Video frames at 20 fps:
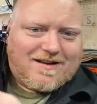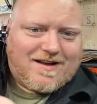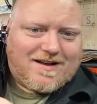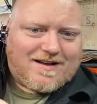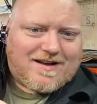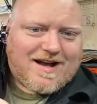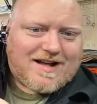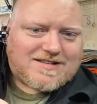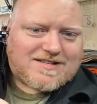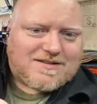
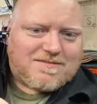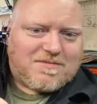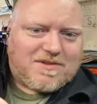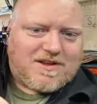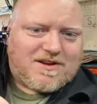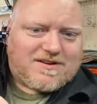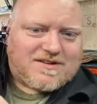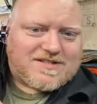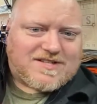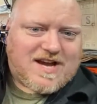Got some
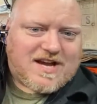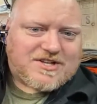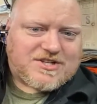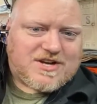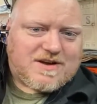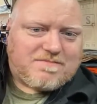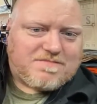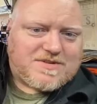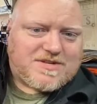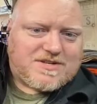little touch
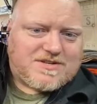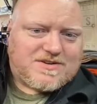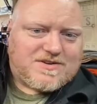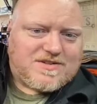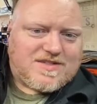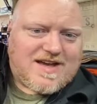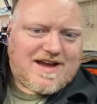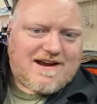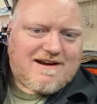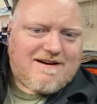up to do
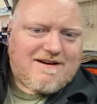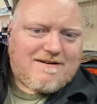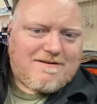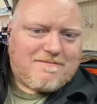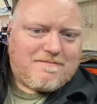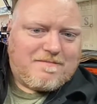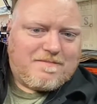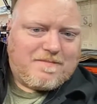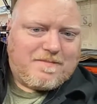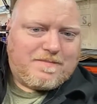there.
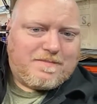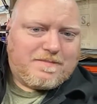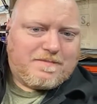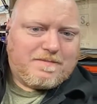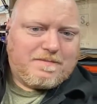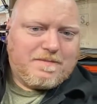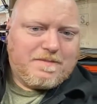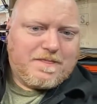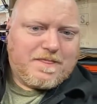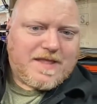
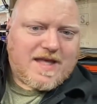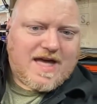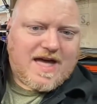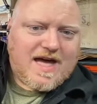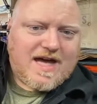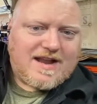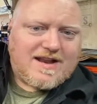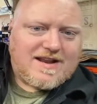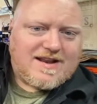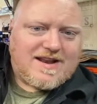
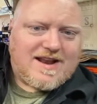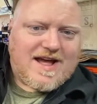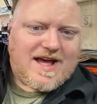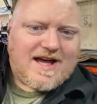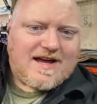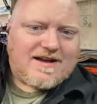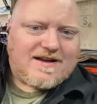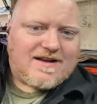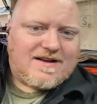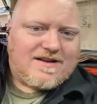Head and
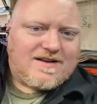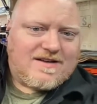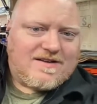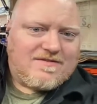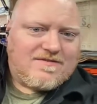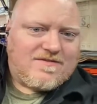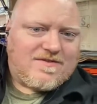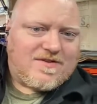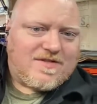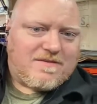neck
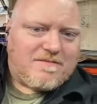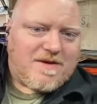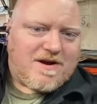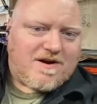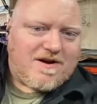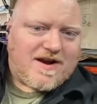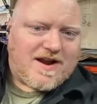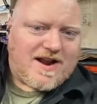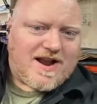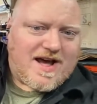for the
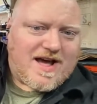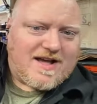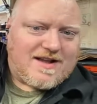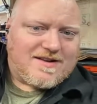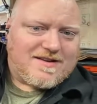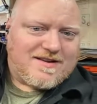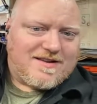marionette.